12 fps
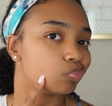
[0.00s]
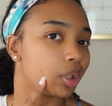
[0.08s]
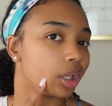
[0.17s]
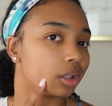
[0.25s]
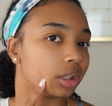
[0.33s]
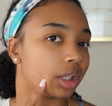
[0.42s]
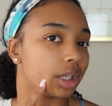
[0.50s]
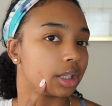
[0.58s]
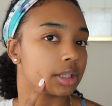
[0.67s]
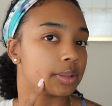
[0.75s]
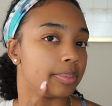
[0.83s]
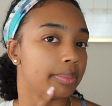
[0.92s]

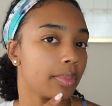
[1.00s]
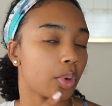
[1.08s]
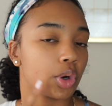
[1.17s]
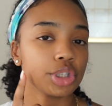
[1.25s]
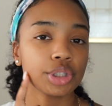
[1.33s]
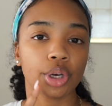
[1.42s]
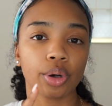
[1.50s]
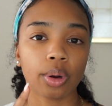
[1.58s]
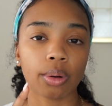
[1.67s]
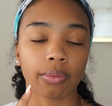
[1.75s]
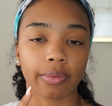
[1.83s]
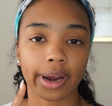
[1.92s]
peelings, more so
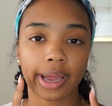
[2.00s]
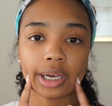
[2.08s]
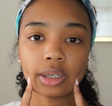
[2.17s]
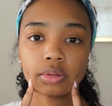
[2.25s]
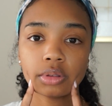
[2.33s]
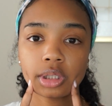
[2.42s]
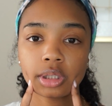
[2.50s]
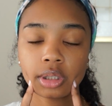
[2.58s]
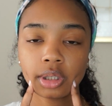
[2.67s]
around